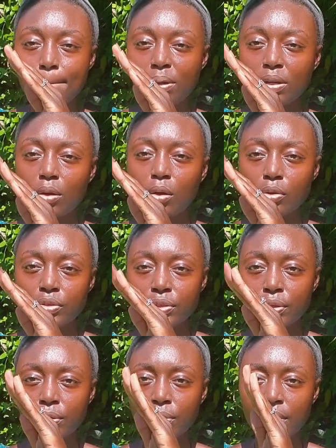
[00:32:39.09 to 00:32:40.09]
but
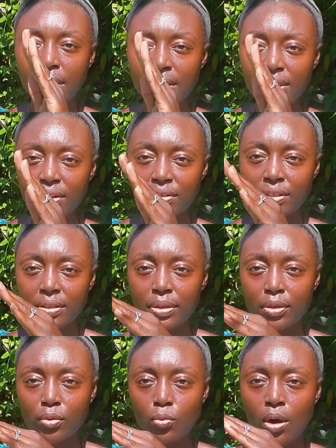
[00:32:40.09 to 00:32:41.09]
also there's a
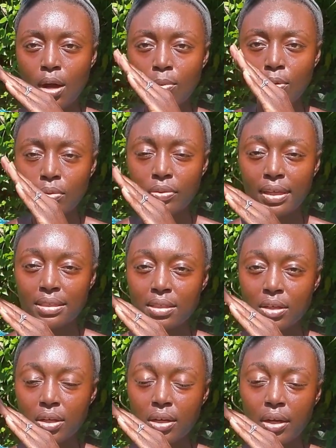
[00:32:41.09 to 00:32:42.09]
little wobble that's
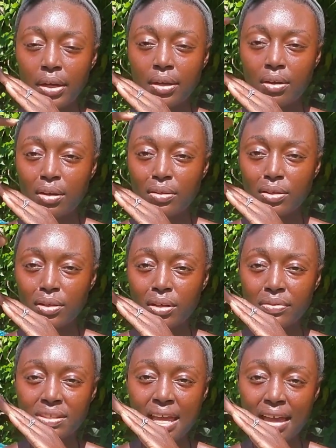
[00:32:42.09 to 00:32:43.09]
occurring on the
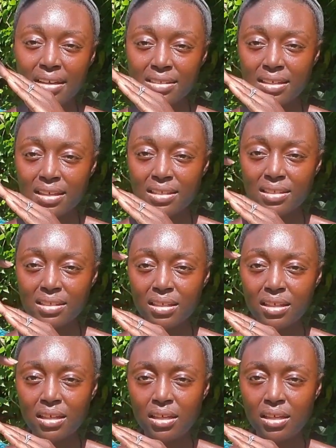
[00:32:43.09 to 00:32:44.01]
Earth's axis.